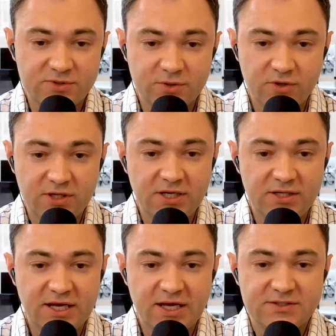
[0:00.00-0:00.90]
So
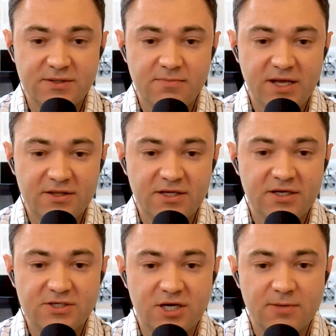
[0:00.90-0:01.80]
really, I guess the main thing
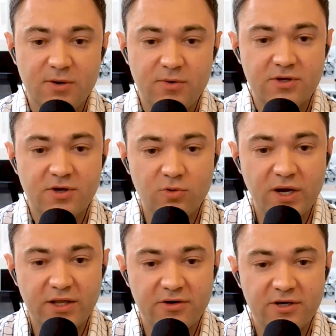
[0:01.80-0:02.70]
to talk about with cold
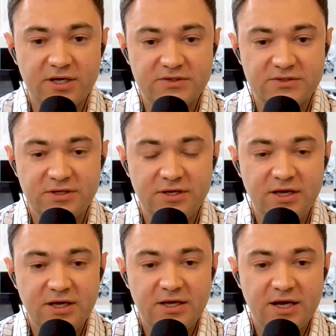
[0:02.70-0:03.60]
weather is
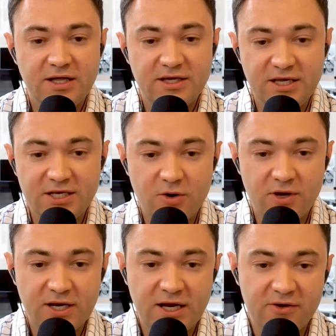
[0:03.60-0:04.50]
the heat
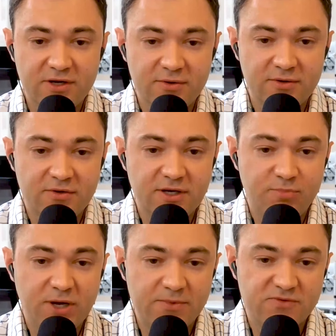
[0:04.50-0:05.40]
going out and
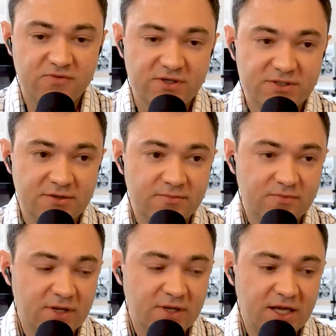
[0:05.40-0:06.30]
pipes freezing.
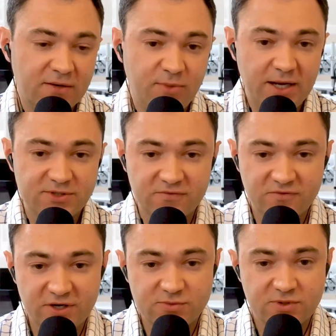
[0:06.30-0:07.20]
And pipes can
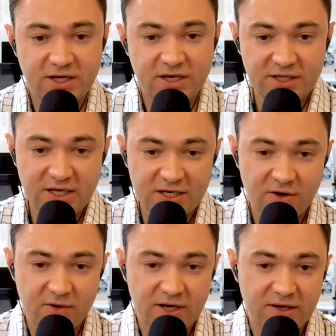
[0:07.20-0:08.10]
freeze without the heat
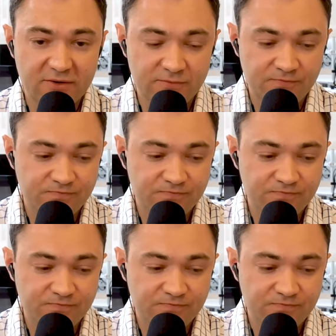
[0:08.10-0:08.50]
going out.